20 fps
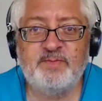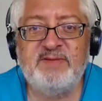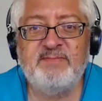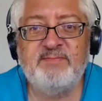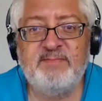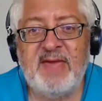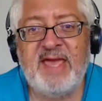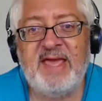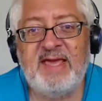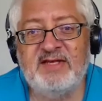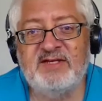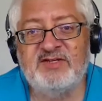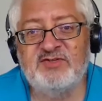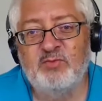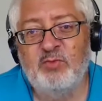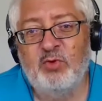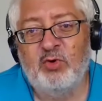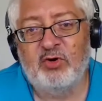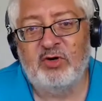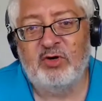be made
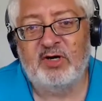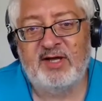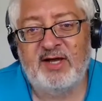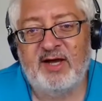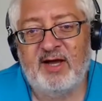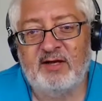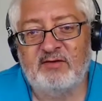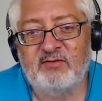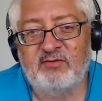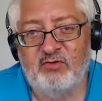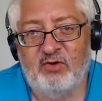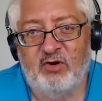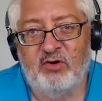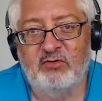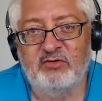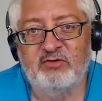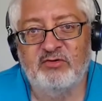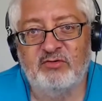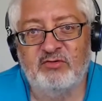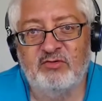more
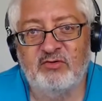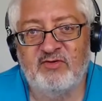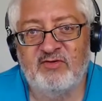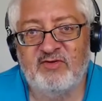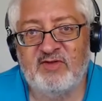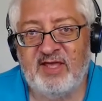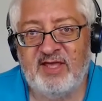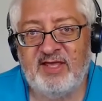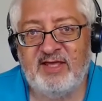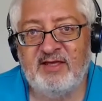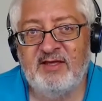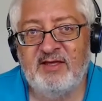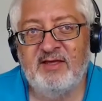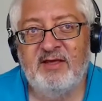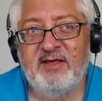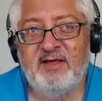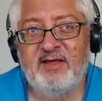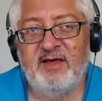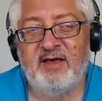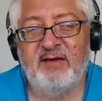cutthroat, you could say.
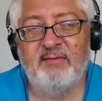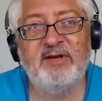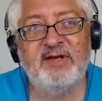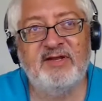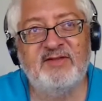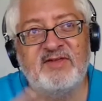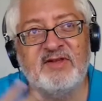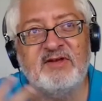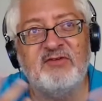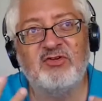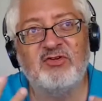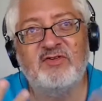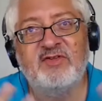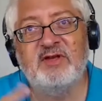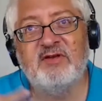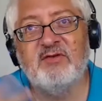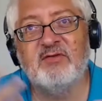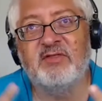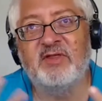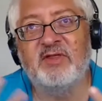I mean, it's
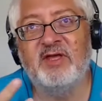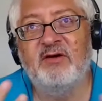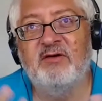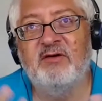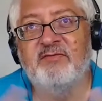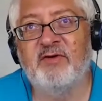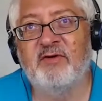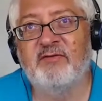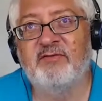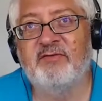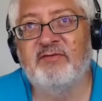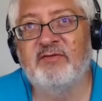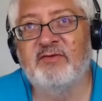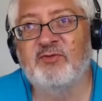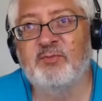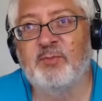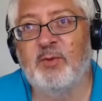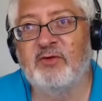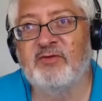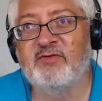interesting to think of of
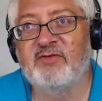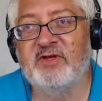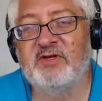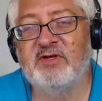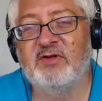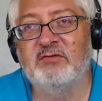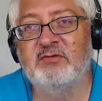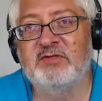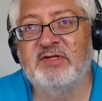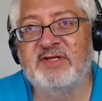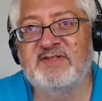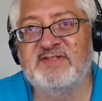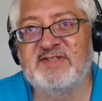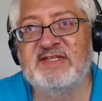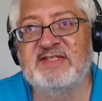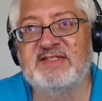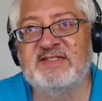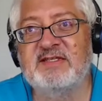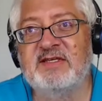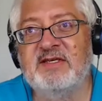sports that don't
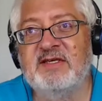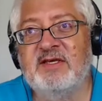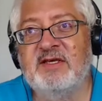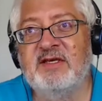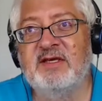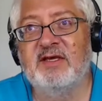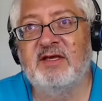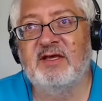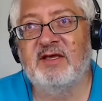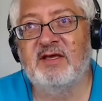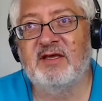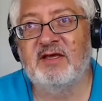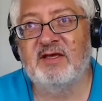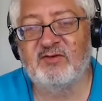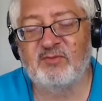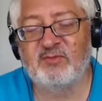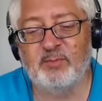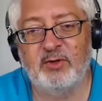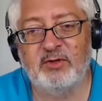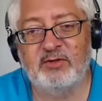exist. Uh, a
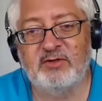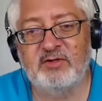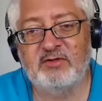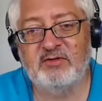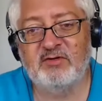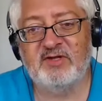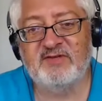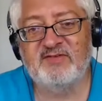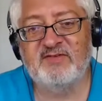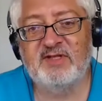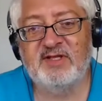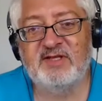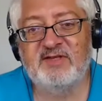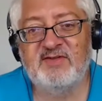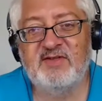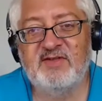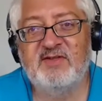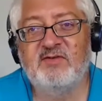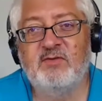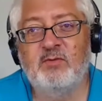sport that doesn't
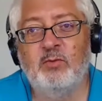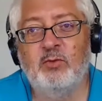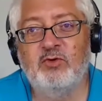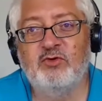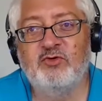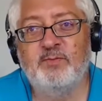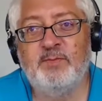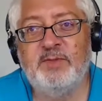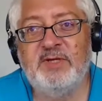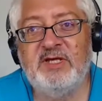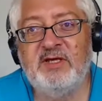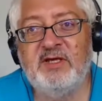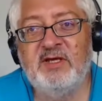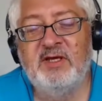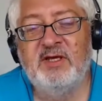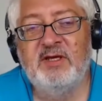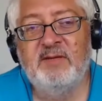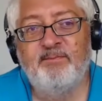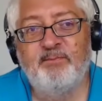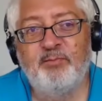exist would be
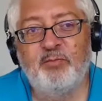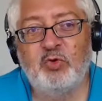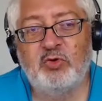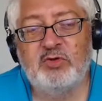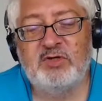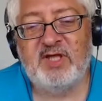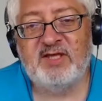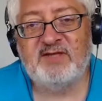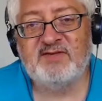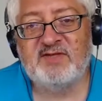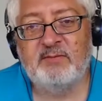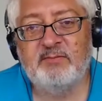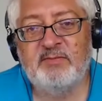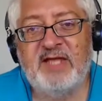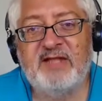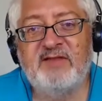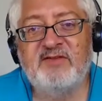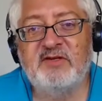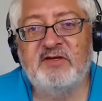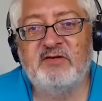to take some
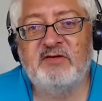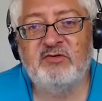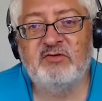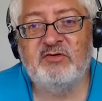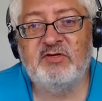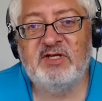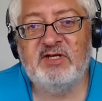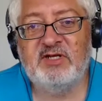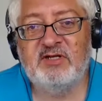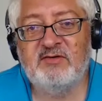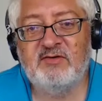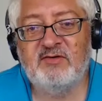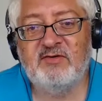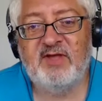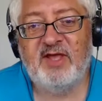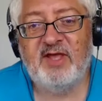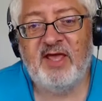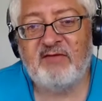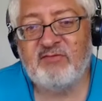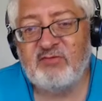dancing routine and to
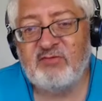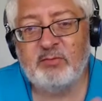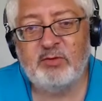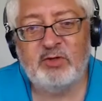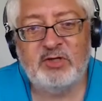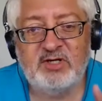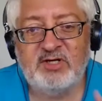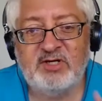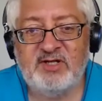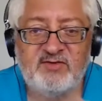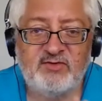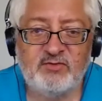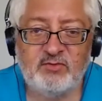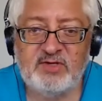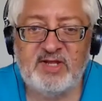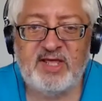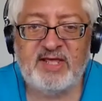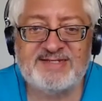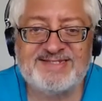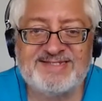say everybody needs to
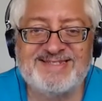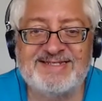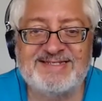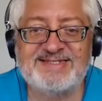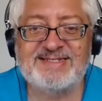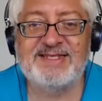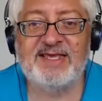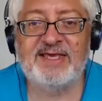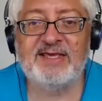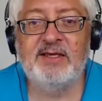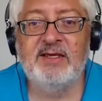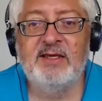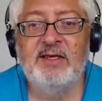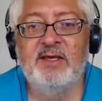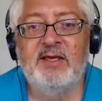dance this thing,